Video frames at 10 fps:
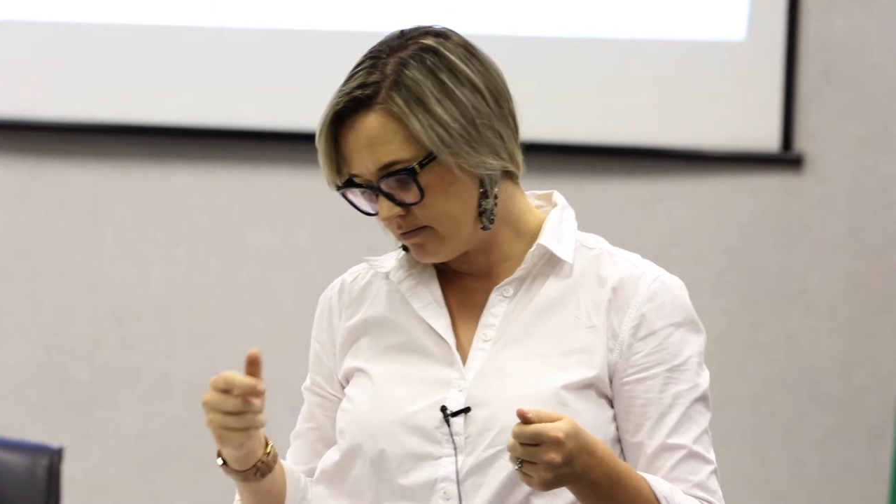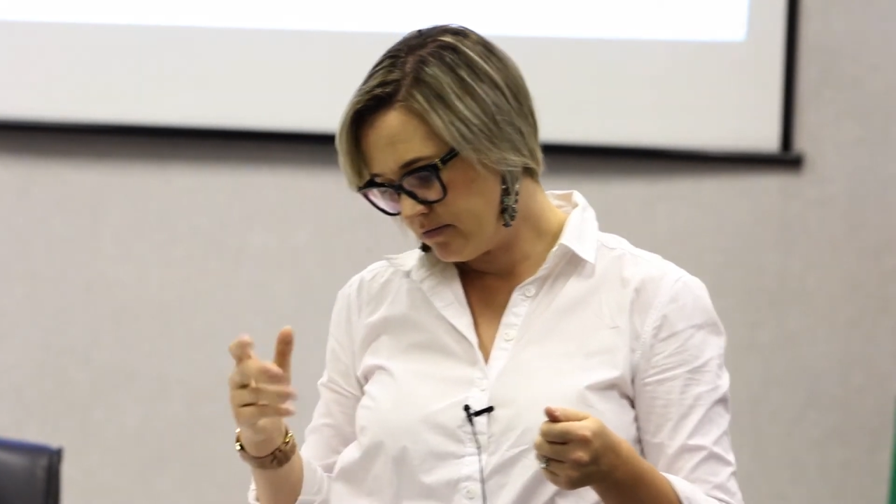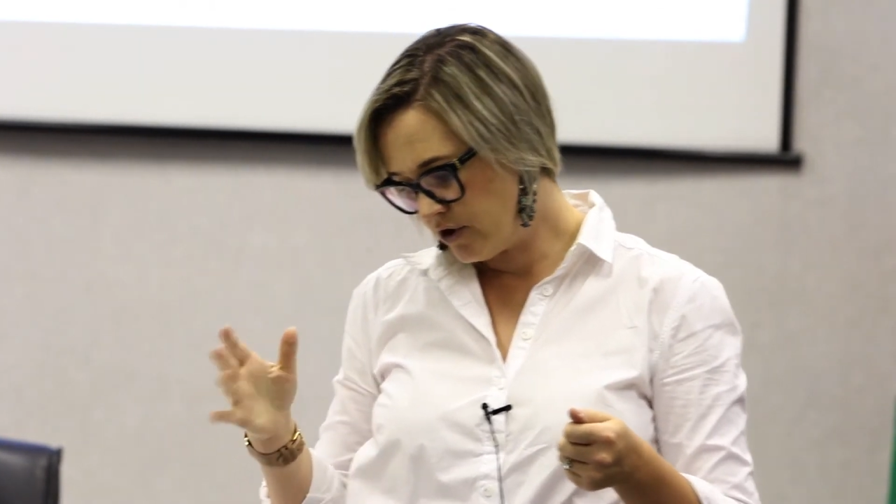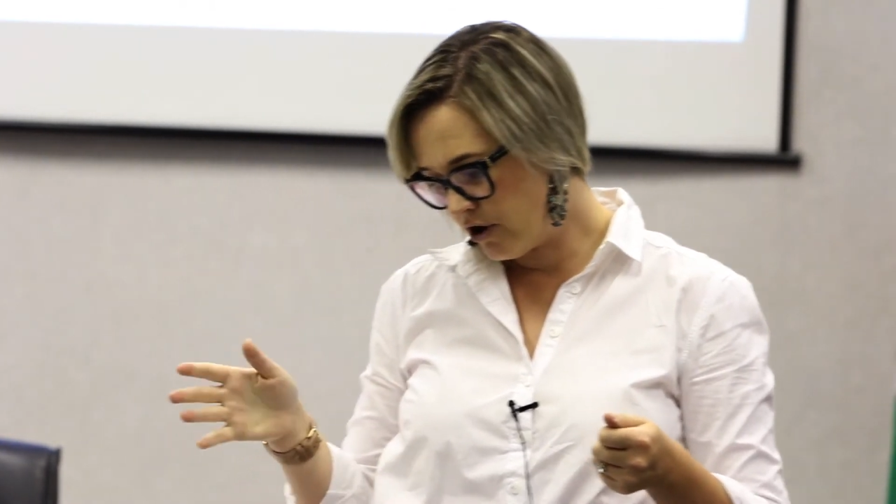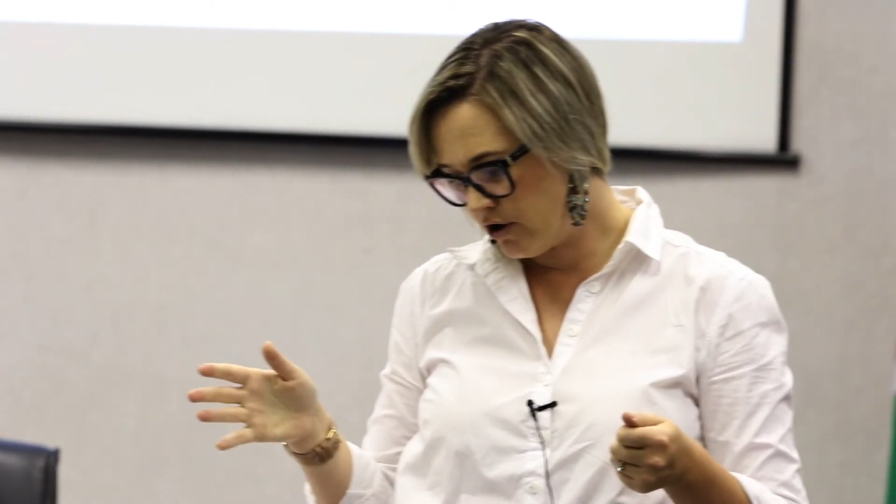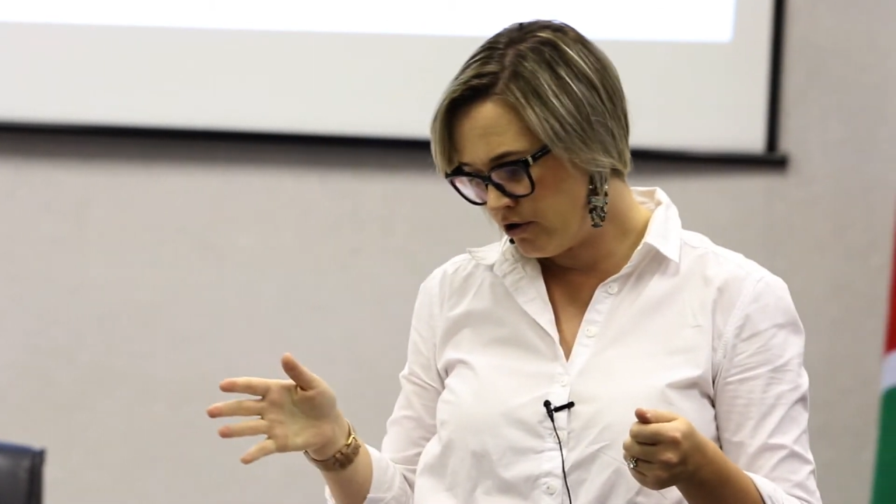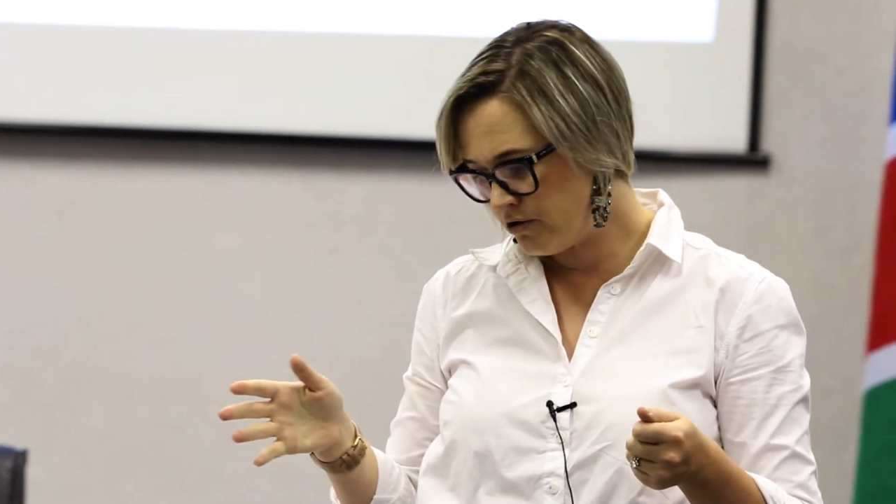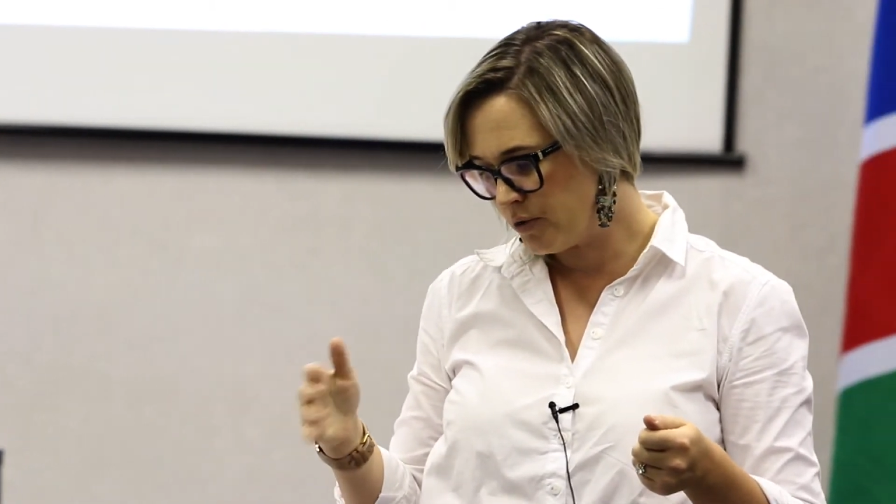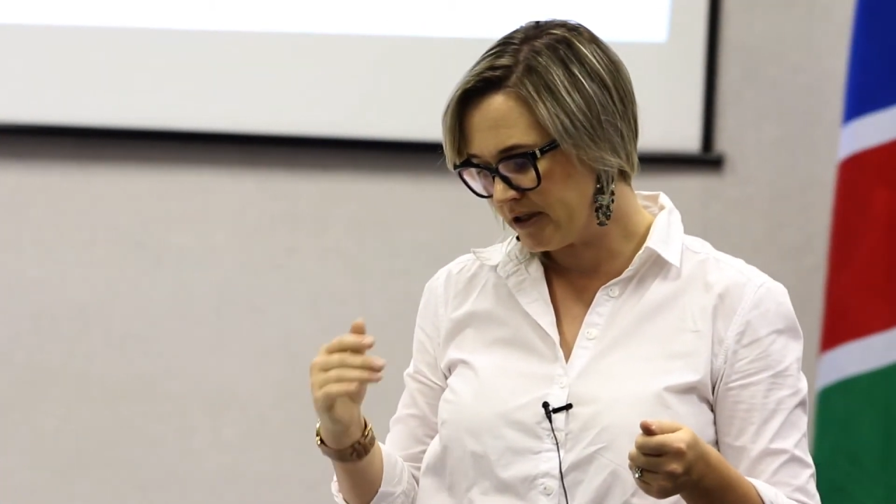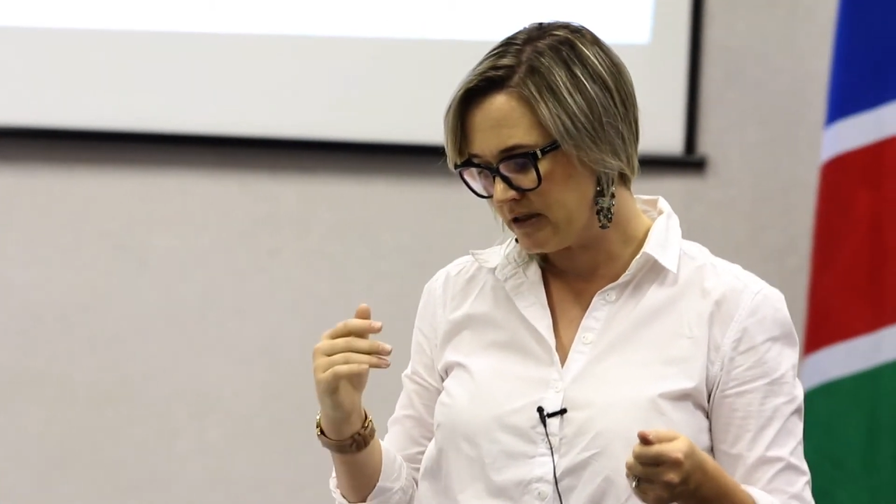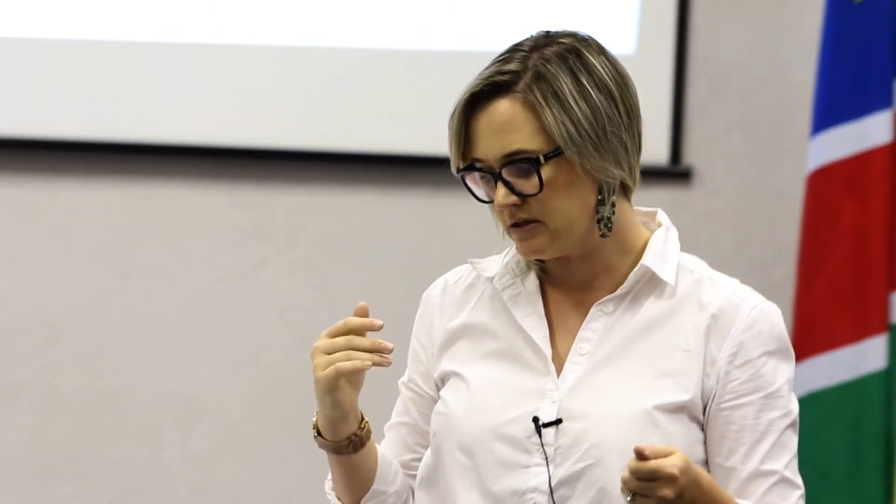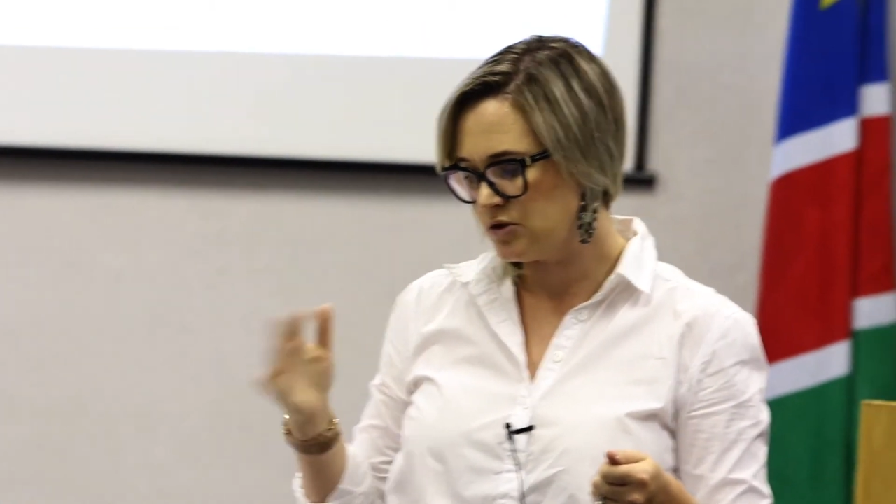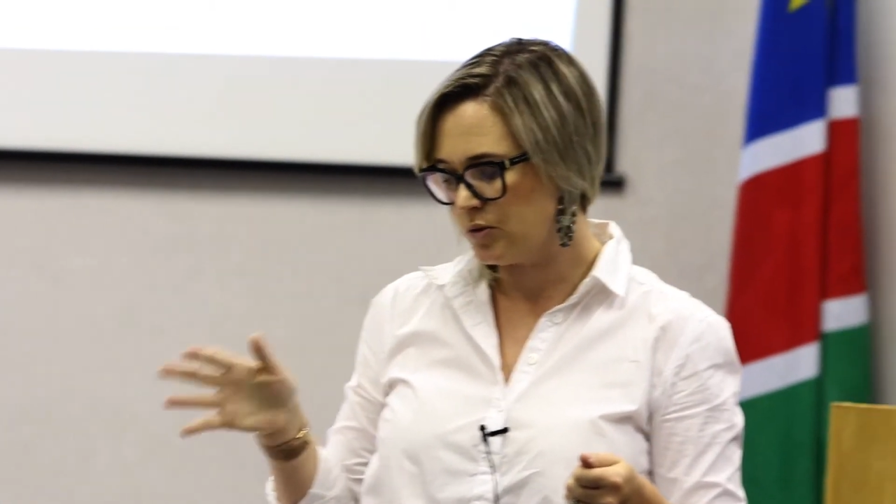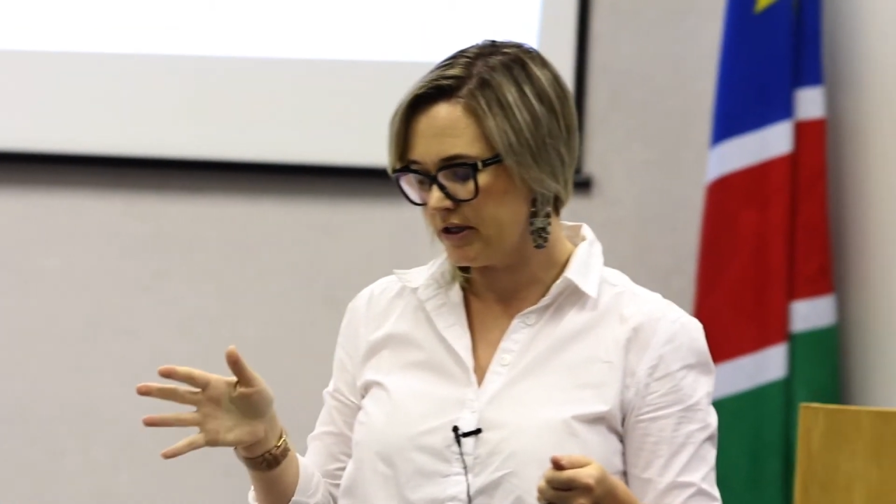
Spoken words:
No witnesses will